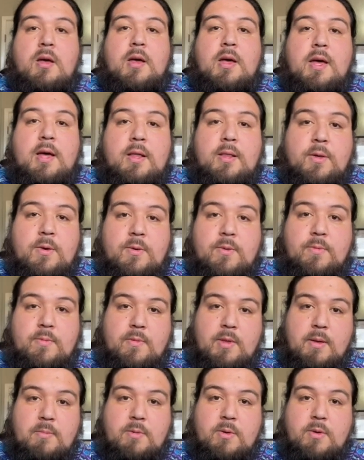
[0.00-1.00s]
Hello,
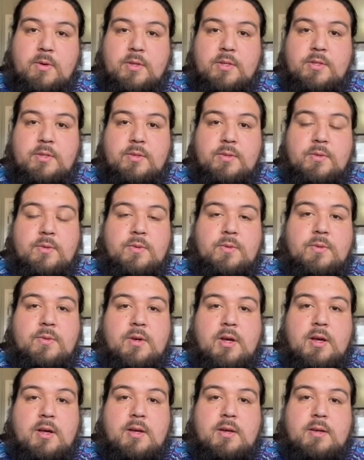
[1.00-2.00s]
I'm going
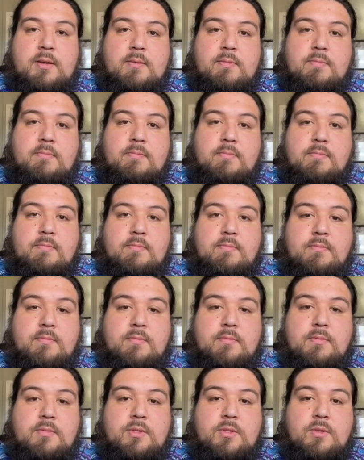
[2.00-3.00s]
to
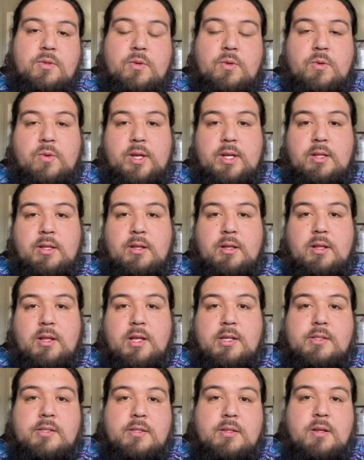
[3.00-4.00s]
do a quick little
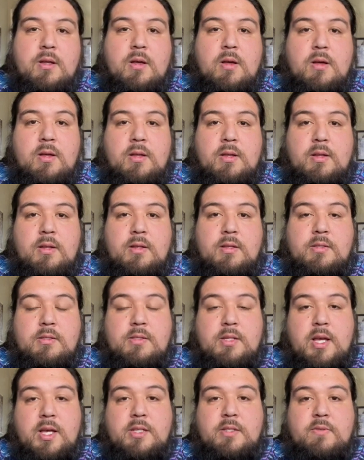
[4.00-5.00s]
lesson on
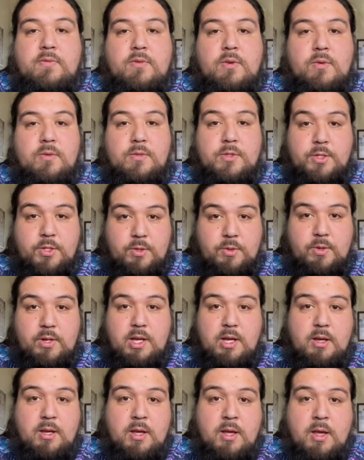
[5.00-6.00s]
saxophone
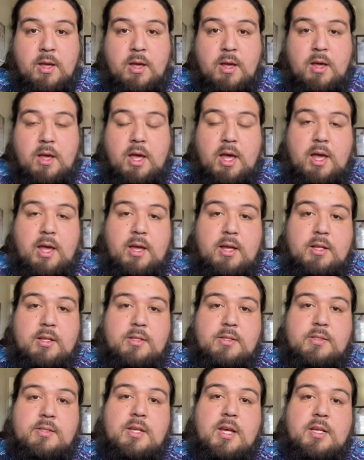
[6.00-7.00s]
tuning
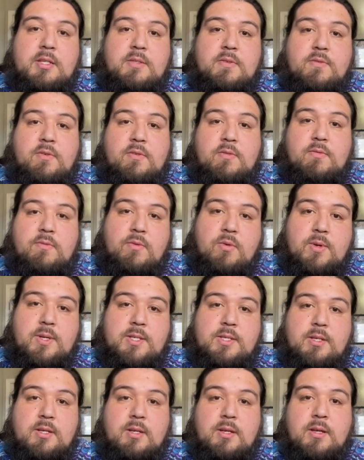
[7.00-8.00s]
and saxophone
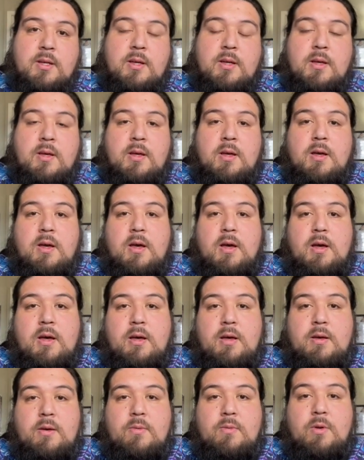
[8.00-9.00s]
voicing.
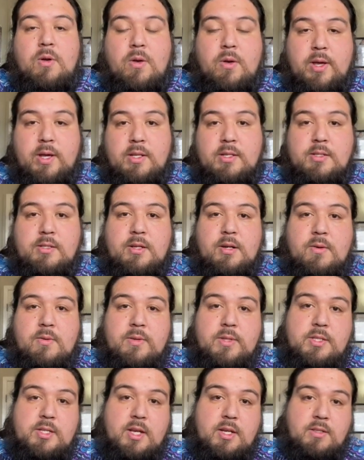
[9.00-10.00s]
We'll go ahead and start
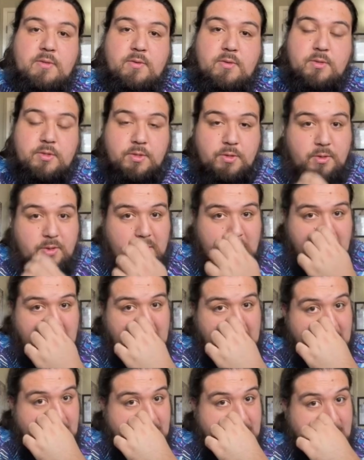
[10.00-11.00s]
with saxophone tuning,
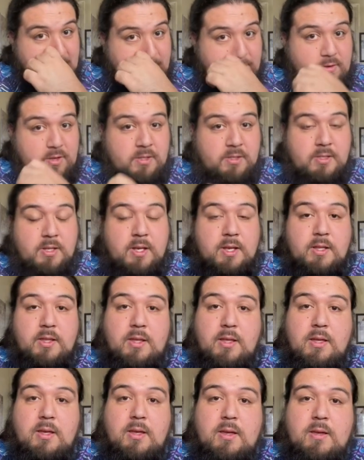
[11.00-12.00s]
as that feels like
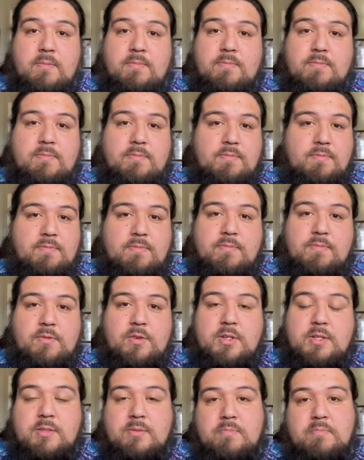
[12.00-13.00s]
the
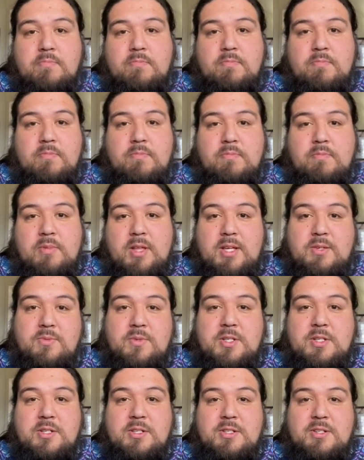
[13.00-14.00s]
first place
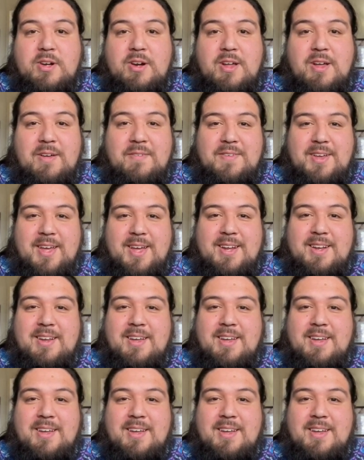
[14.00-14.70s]
we should start off at.